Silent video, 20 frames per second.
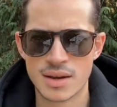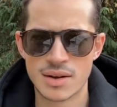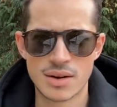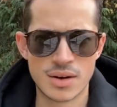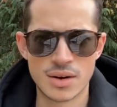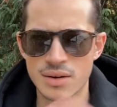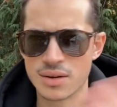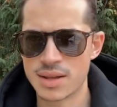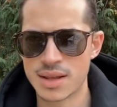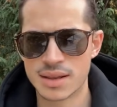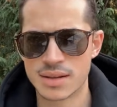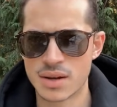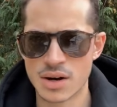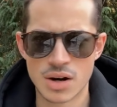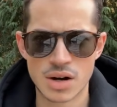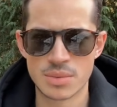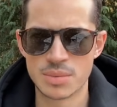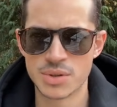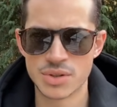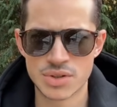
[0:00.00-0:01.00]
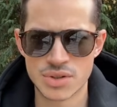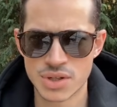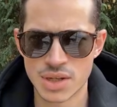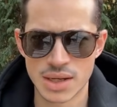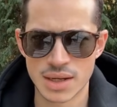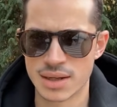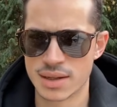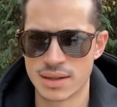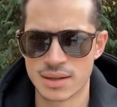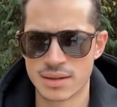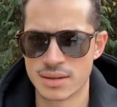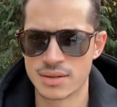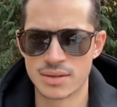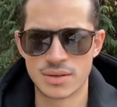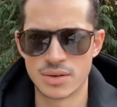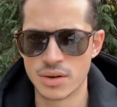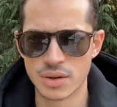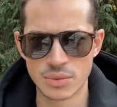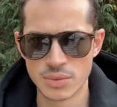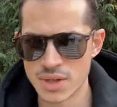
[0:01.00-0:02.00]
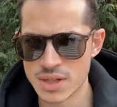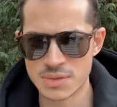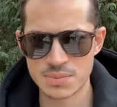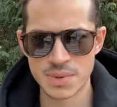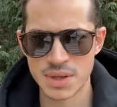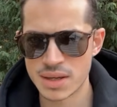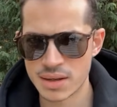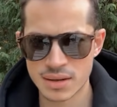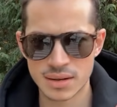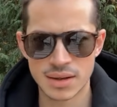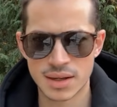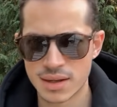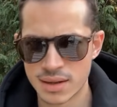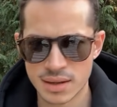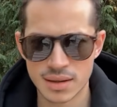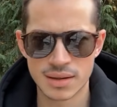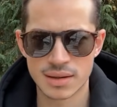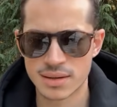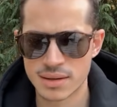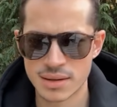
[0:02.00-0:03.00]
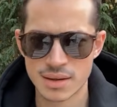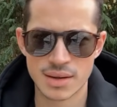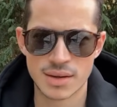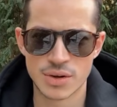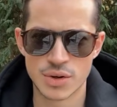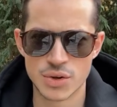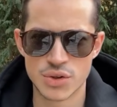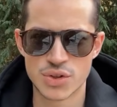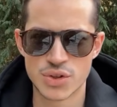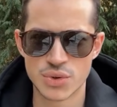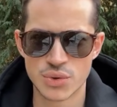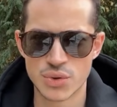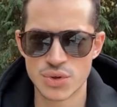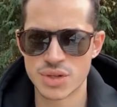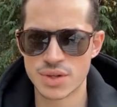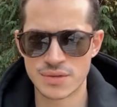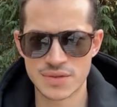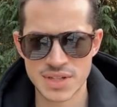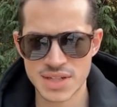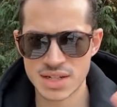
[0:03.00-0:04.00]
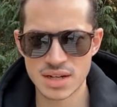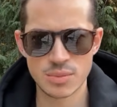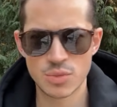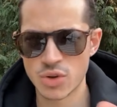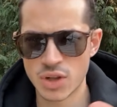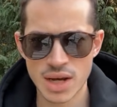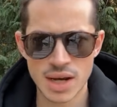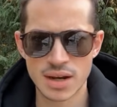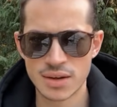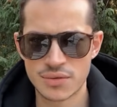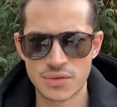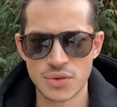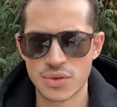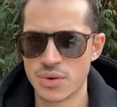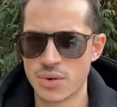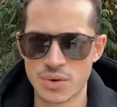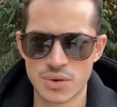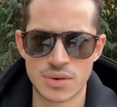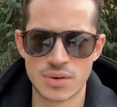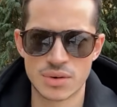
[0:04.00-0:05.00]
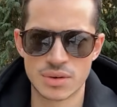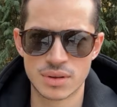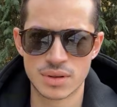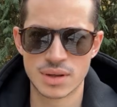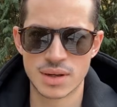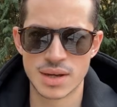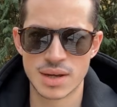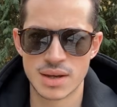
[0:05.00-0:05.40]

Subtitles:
all of that garbage, like always being like a source of stimuli for the girl